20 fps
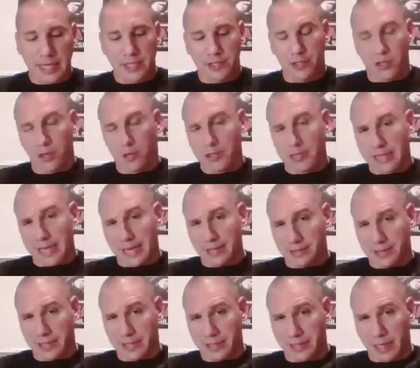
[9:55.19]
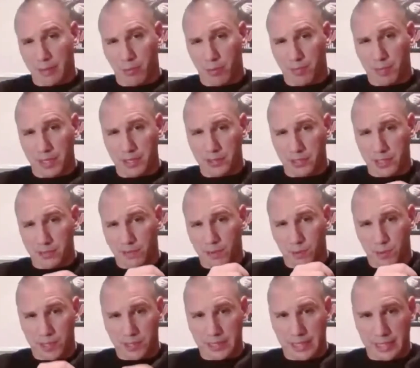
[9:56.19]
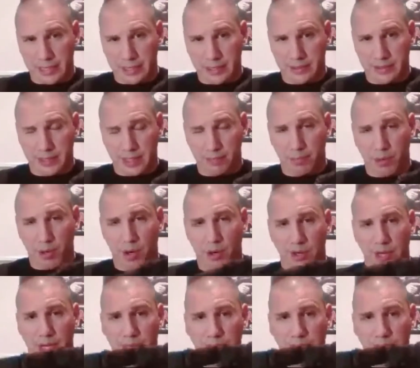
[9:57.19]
each of those is actually a double bungee if you were to take this thing apart,